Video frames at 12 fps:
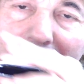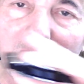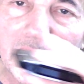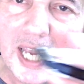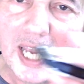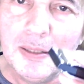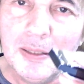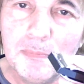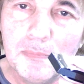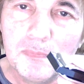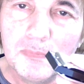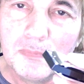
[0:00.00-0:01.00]
again,
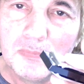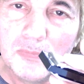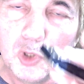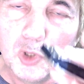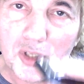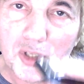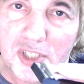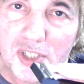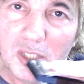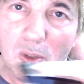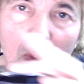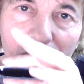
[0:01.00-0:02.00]
not
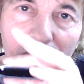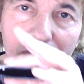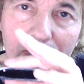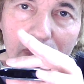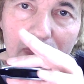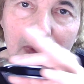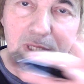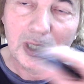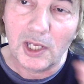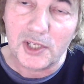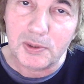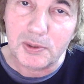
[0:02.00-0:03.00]
single. The
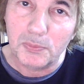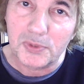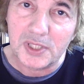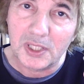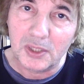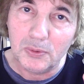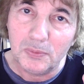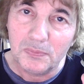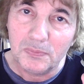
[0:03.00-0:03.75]
last one was single.